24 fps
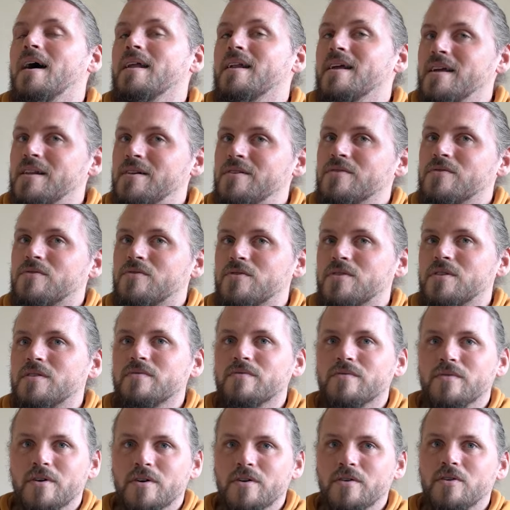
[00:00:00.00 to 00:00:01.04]
and hidden across the
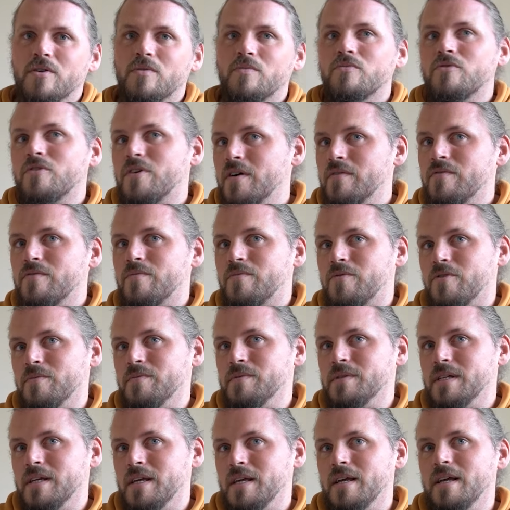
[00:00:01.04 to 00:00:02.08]
road on private
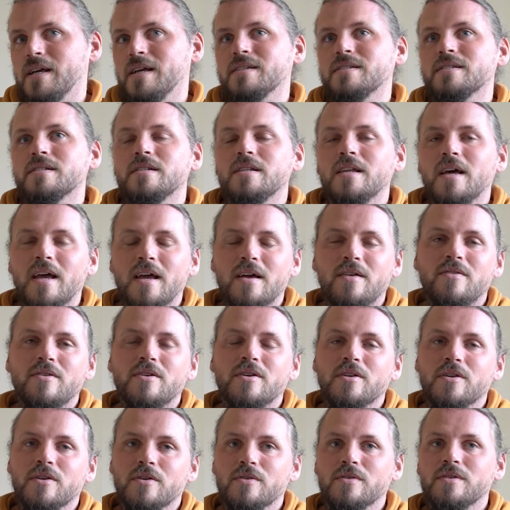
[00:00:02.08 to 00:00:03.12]
property is an area
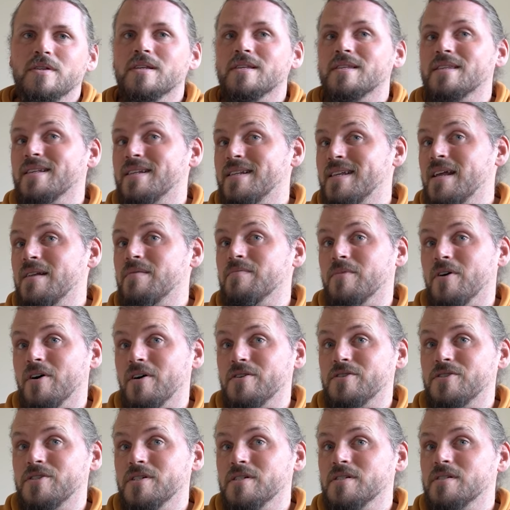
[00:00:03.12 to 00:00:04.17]
used as the dead
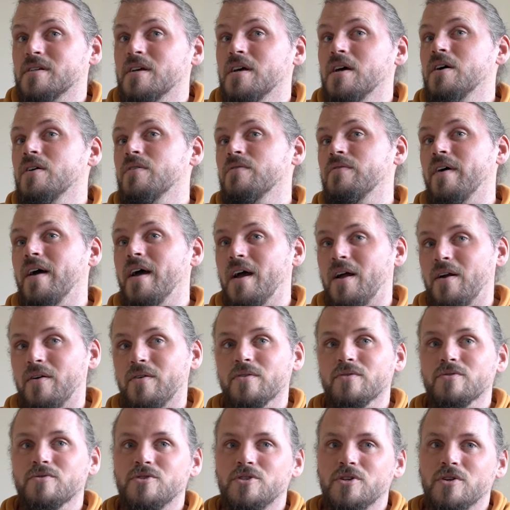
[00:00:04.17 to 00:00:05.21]
marshes for
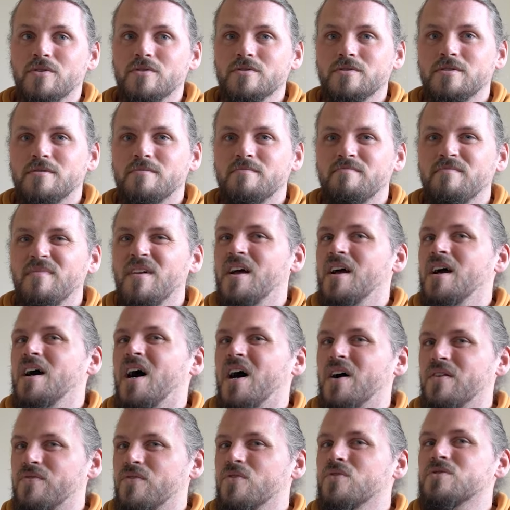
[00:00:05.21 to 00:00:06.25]
aerial shots.
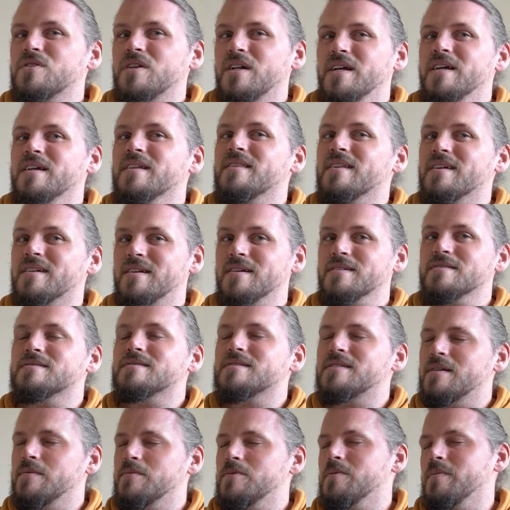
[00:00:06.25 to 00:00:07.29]
Unfortunately, there doesn't
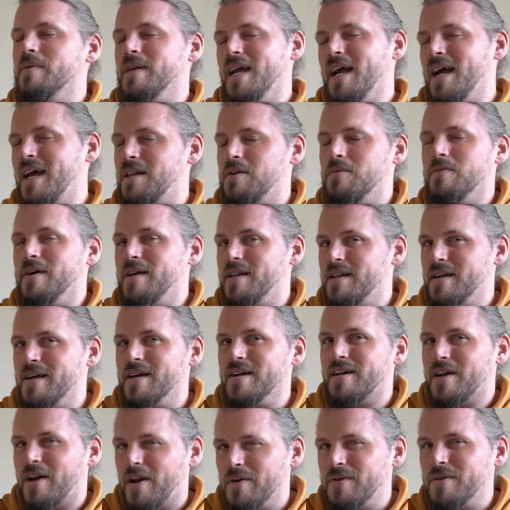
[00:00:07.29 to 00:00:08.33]
seem to be any way to get
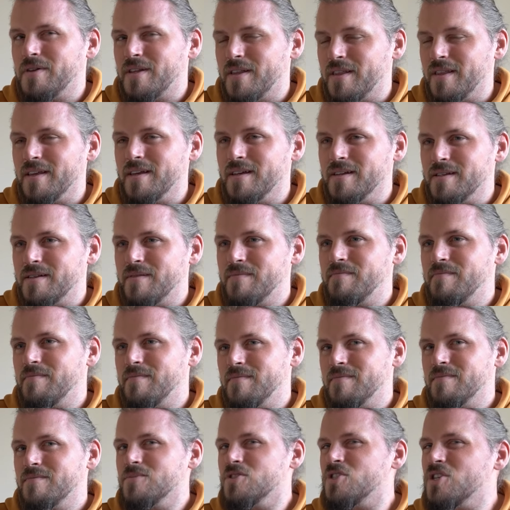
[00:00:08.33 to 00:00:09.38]
close to these.
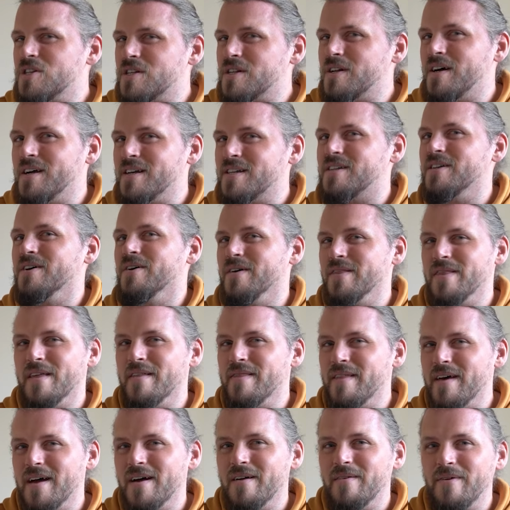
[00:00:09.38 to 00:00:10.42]
Just nice knowing they're
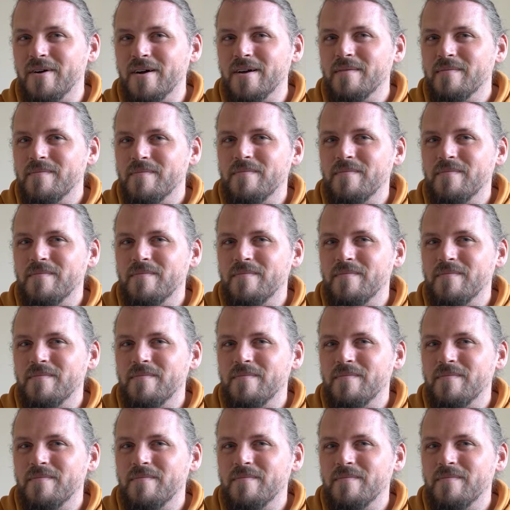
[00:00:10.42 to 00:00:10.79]
there, right?